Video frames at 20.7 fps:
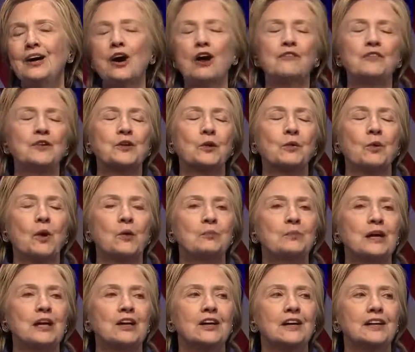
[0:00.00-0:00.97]
I often
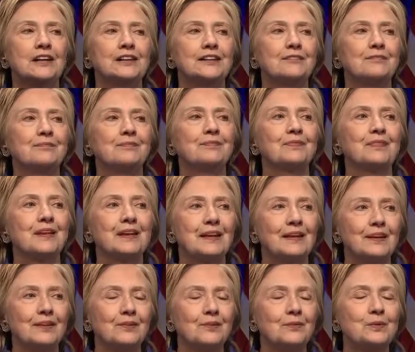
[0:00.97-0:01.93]
quote Marian
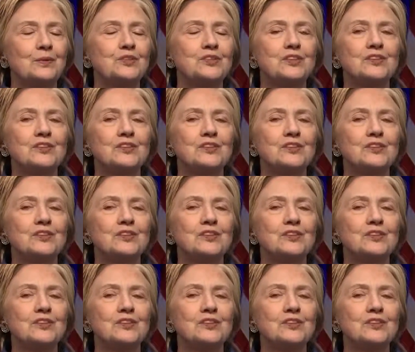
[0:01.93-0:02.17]
when